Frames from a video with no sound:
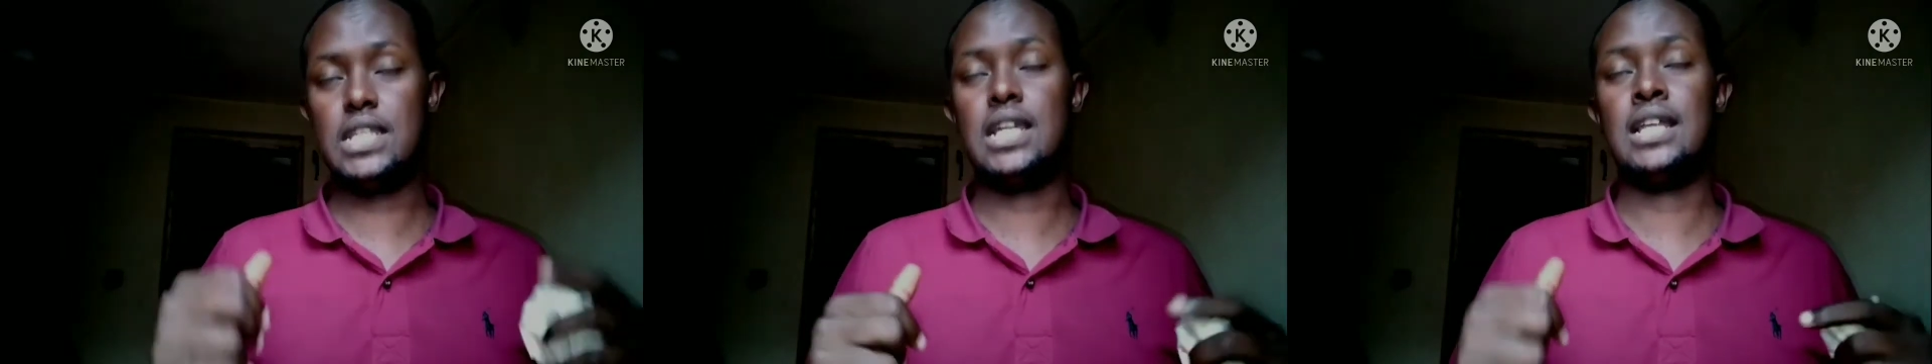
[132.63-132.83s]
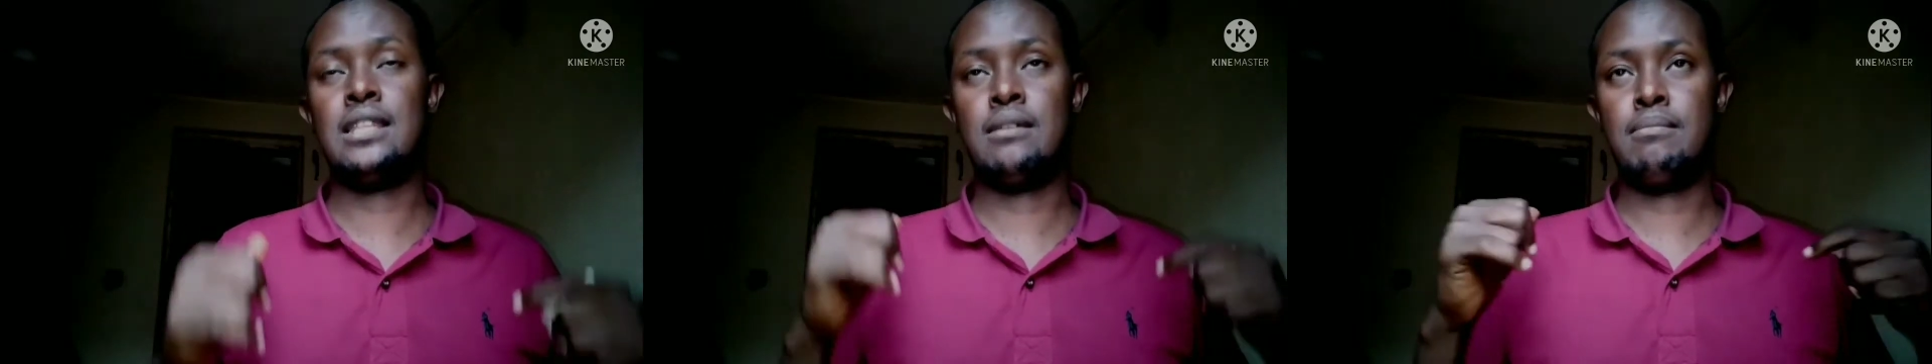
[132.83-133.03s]

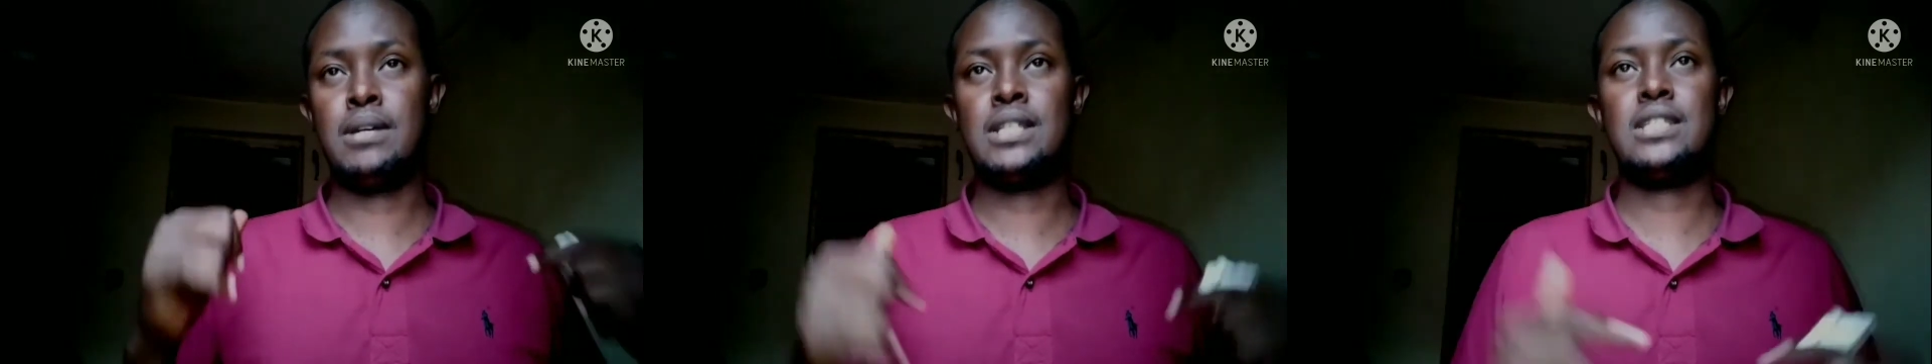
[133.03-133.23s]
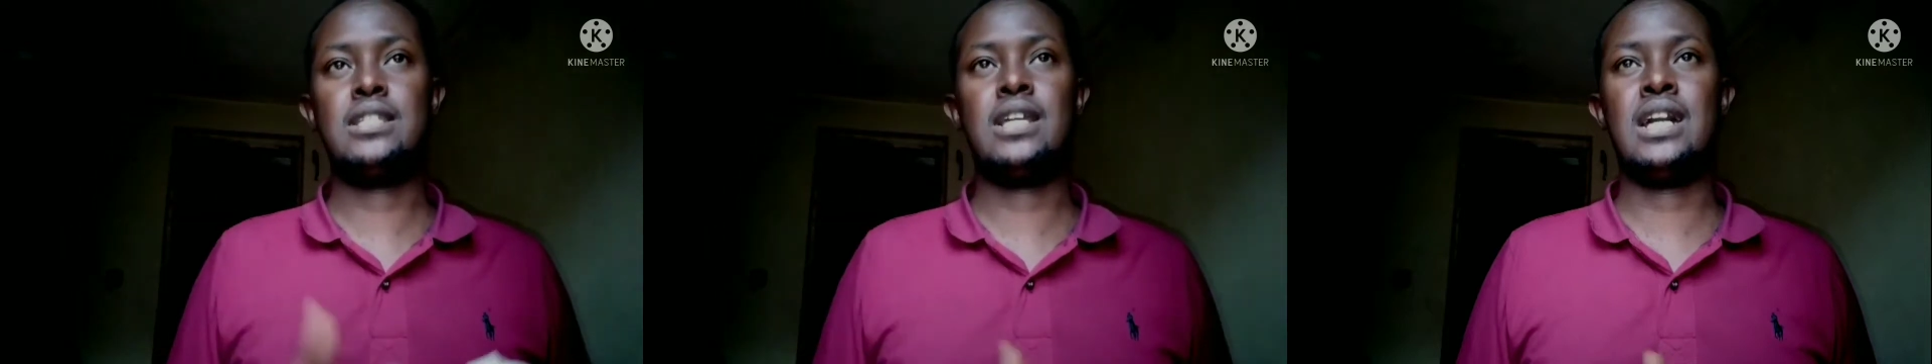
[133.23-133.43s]
and the
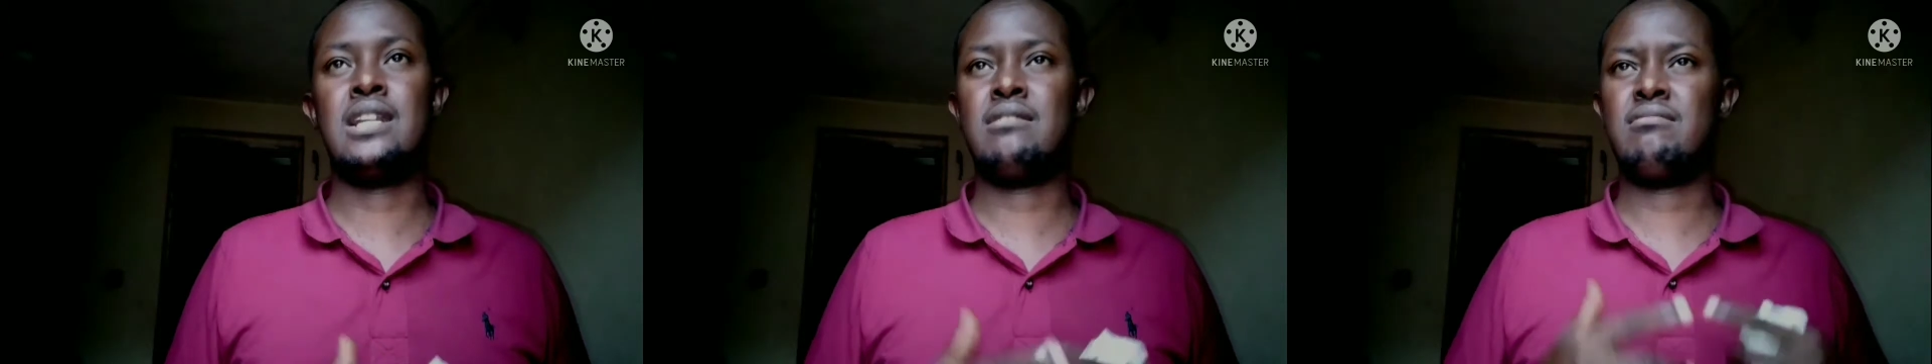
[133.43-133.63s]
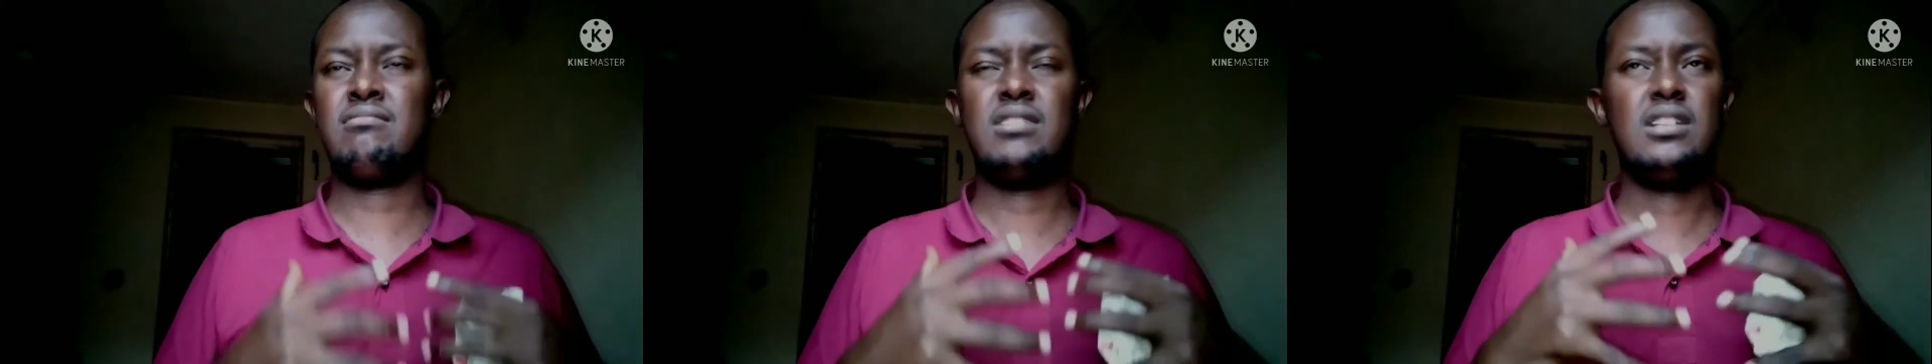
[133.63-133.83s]
past
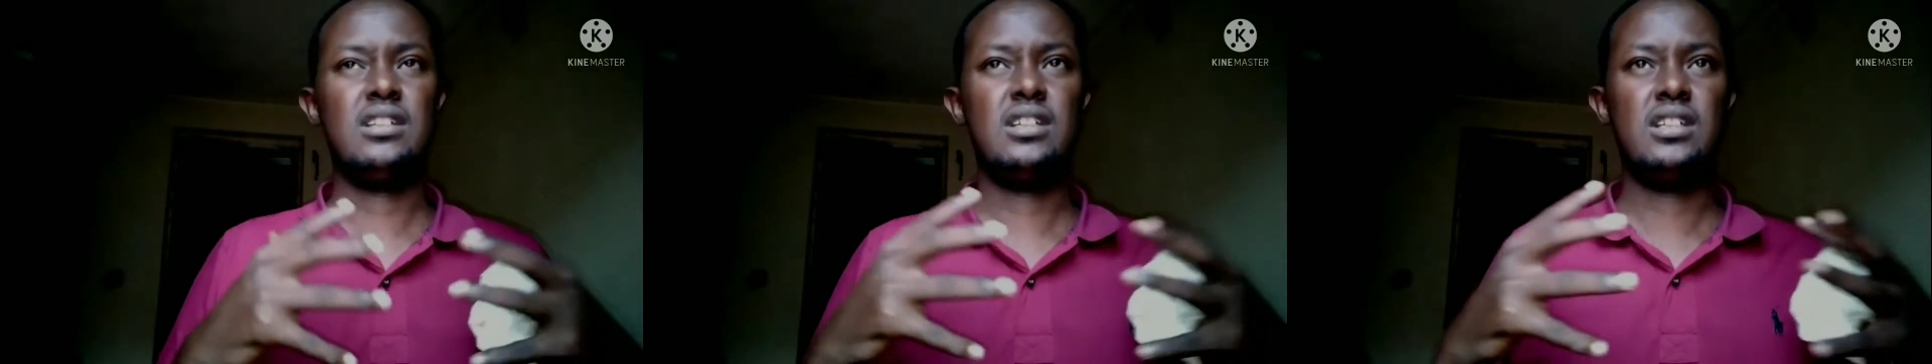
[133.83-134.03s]
and